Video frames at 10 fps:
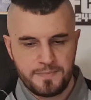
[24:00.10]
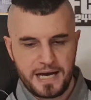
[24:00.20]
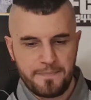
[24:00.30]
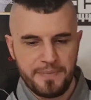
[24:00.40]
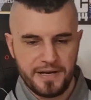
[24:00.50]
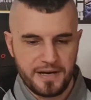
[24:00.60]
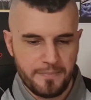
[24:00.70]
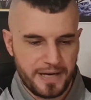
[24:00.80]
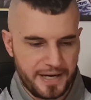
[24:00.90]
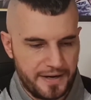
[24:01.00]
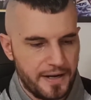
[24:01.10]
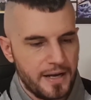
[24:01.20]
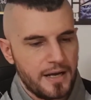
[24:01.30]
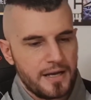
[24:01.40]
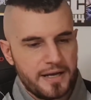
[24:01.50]
my opinion about it.
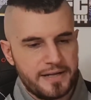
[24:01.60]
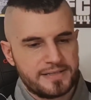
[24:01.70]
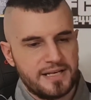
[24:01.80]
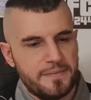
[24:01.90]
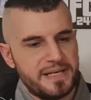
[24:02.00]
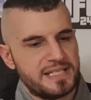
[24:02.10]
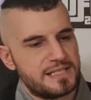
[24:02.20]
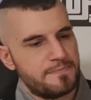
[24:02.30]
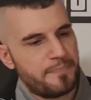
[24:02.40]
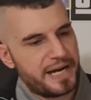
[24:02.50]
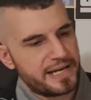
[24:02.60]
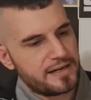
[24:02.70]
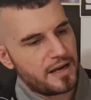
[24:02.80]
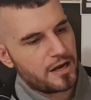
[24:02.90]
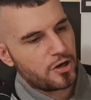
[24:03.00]
It's going to be
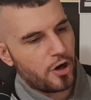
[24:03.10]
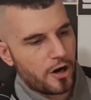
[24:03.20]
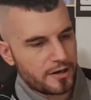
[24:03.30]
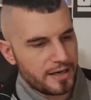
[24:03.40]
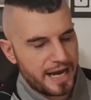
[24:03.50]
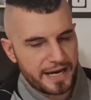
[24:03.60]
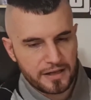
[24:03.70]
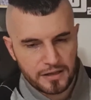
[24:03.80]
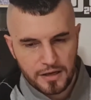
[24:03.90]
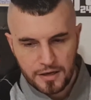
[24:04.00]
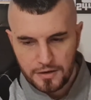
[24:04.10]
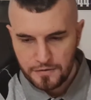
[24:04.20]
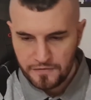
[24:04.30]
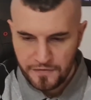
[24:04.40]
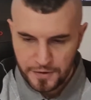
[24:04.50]
Spike Carlyle
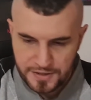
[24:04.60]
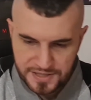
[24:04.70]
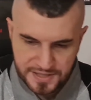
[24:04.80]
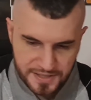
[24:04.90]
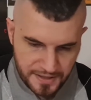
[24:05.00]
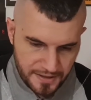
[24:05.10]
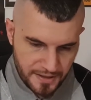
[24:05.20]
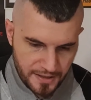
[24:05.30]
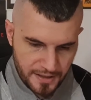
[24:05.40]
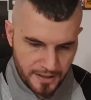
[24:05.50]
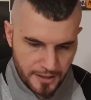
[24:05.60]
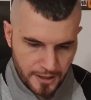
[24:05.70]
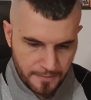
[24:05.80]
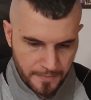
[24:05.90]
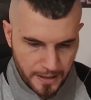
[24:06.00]
versus,
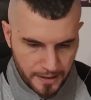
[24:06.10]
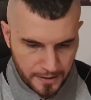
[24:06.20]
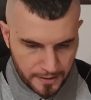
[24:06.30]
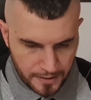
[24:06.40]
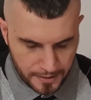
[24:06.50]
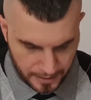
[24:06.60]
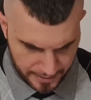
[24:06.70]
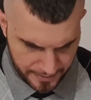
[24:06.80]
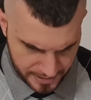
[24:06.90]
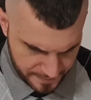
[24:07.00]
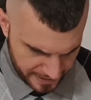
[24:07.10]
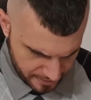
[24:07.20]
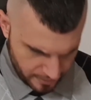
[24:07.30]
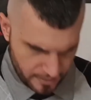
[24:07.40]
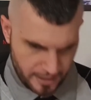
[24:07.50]
I think Spike
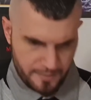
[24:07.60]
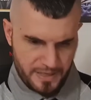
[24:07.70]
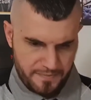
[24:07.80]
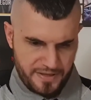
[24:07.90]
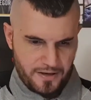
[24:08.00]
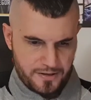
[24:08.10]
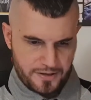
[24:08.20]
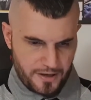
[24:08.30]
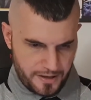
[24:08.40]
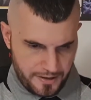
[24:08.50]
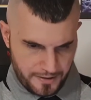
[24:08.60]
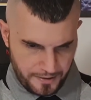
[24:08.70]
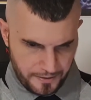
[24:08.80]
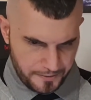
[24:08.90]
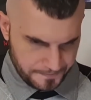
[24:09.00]
Carlyle might be the underdog
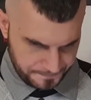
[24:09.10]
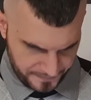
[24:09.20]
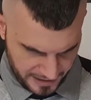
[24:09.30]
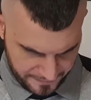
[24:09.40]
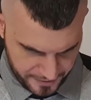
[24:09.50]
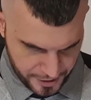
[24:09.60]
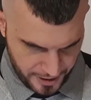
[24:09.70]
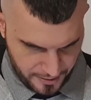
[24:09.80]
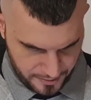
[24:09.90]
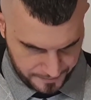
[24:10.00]
here. I have to check.